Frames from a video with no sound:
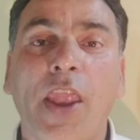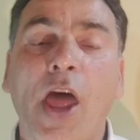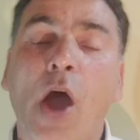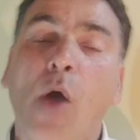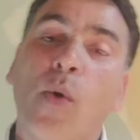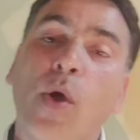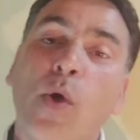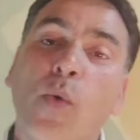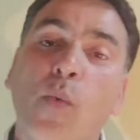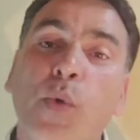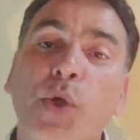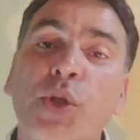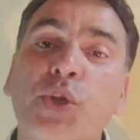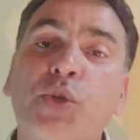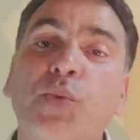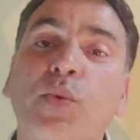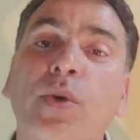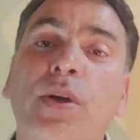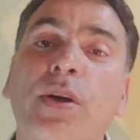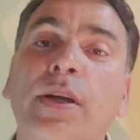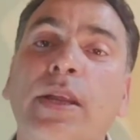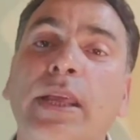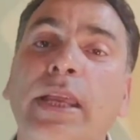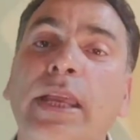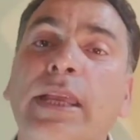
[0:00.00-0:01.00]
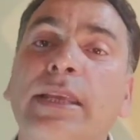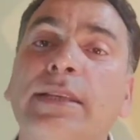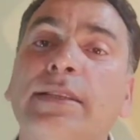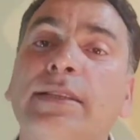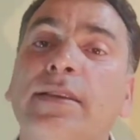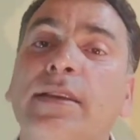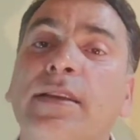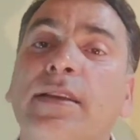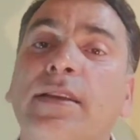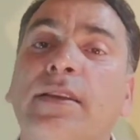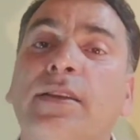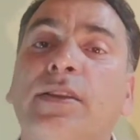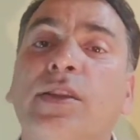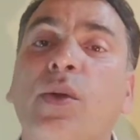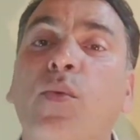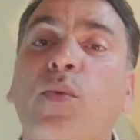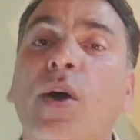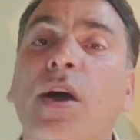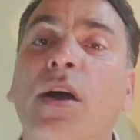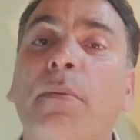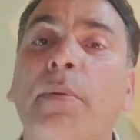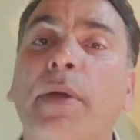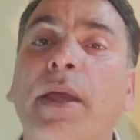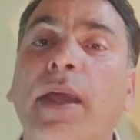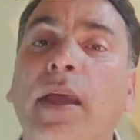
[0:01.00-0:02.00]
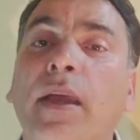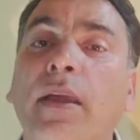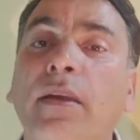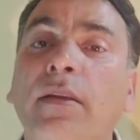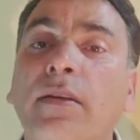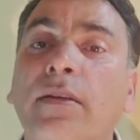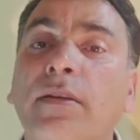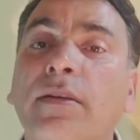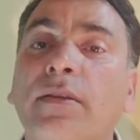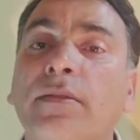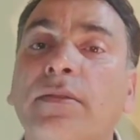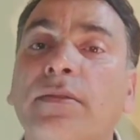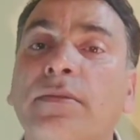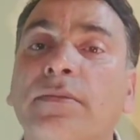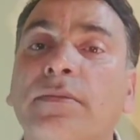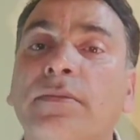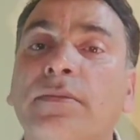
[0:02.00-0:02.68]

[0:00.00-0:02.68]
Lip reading: Now, which word is the verb here?